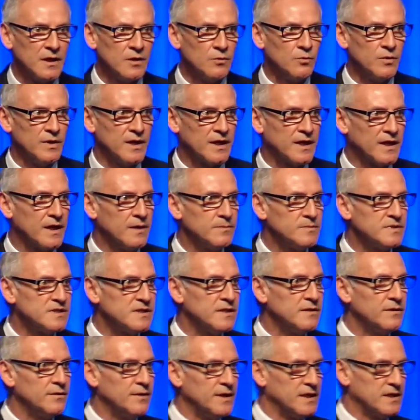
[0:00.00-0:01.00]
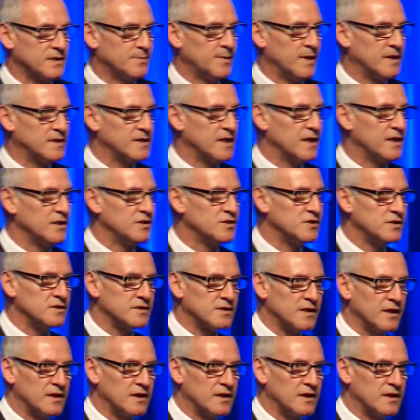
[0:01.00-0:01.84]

When it comes to their expectations,